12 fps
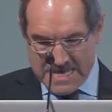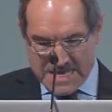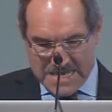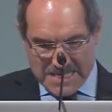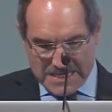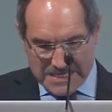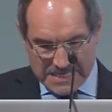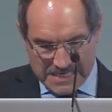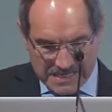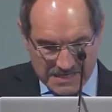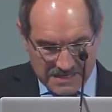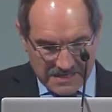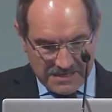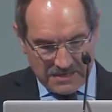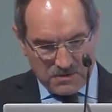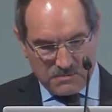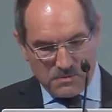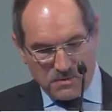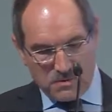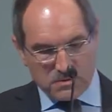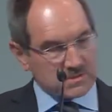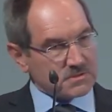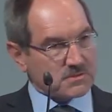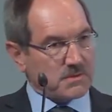these 2 days and
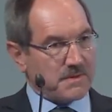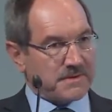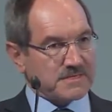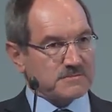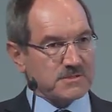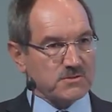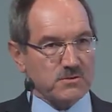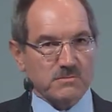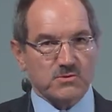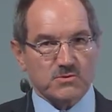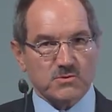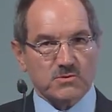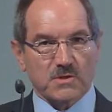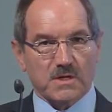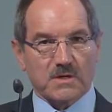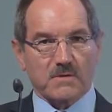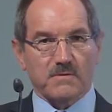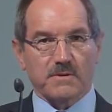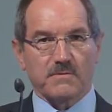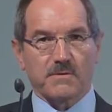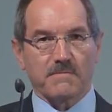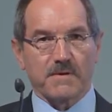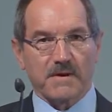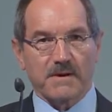a half of
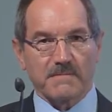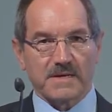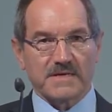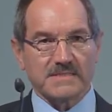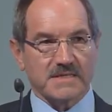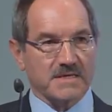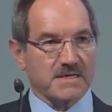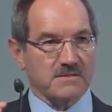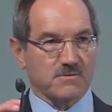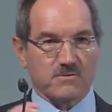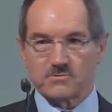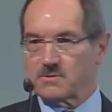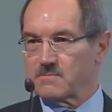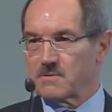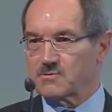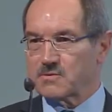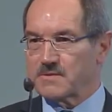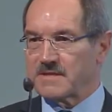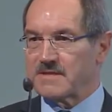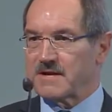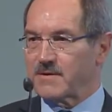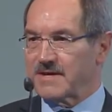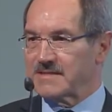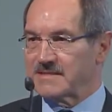presentations. We have
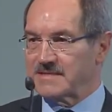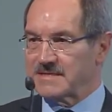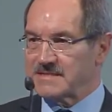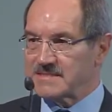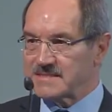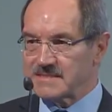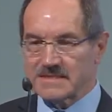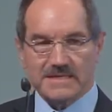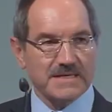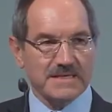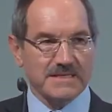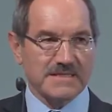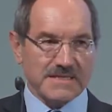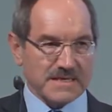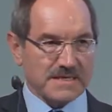articulated the